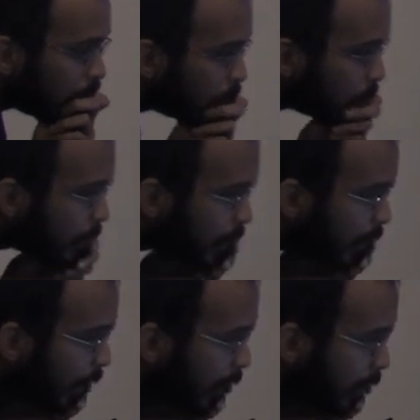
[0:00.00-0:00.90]

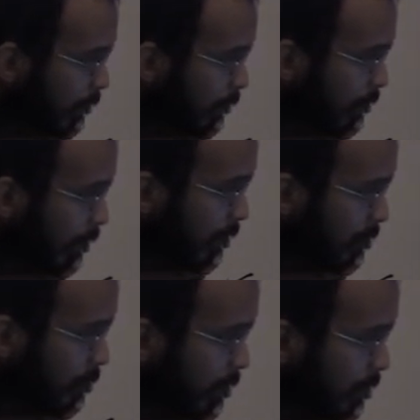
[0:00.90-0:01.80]
or I could not
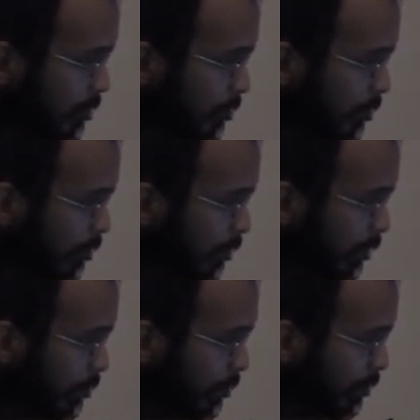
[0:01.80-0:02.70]
spell something
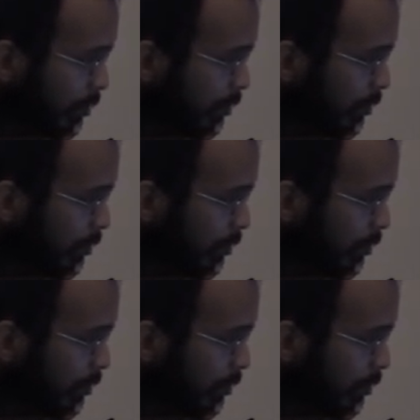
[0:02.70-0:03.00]
right apparently.